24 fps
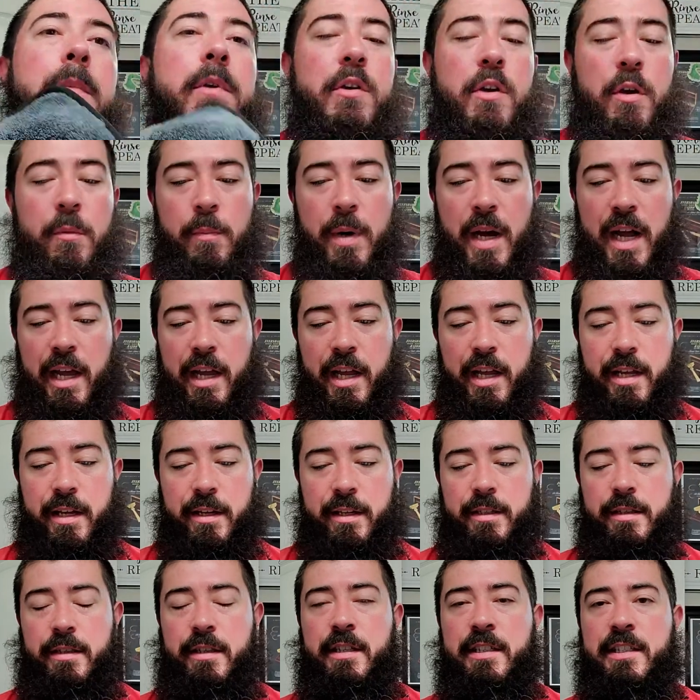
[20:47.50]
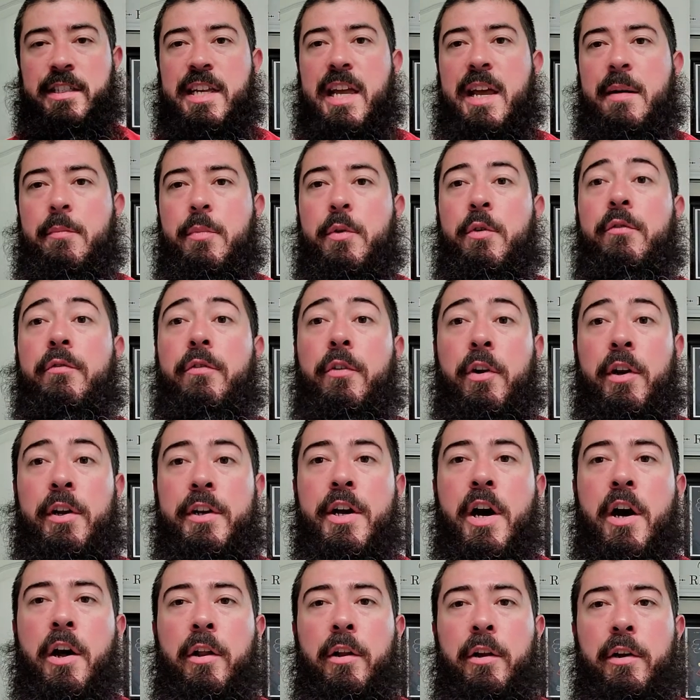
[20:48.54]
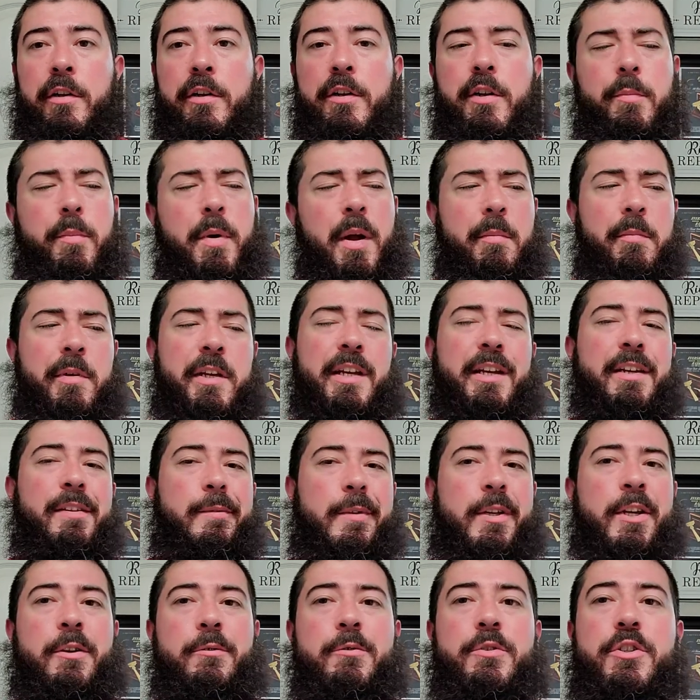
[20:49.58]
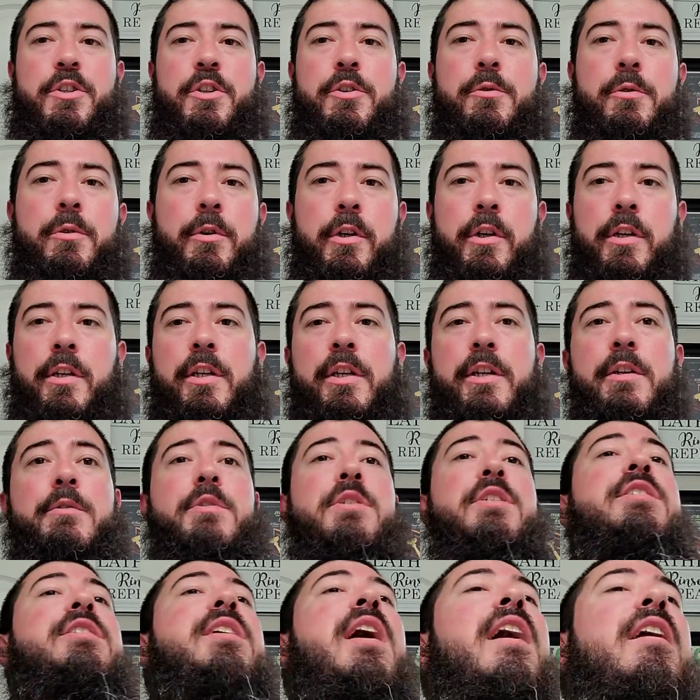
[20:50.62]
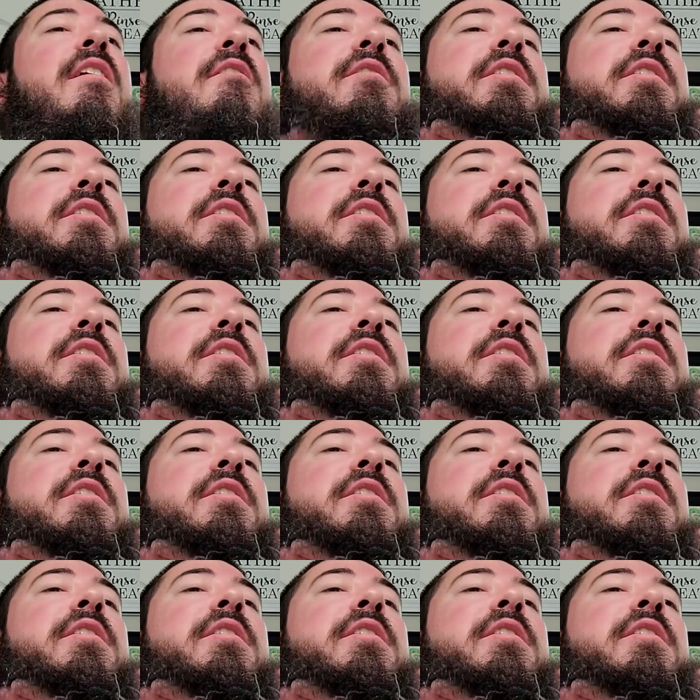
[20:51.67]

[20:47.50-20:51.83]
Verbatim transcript: you could buy the sample for a dollar. You could probably get you know two good uses out of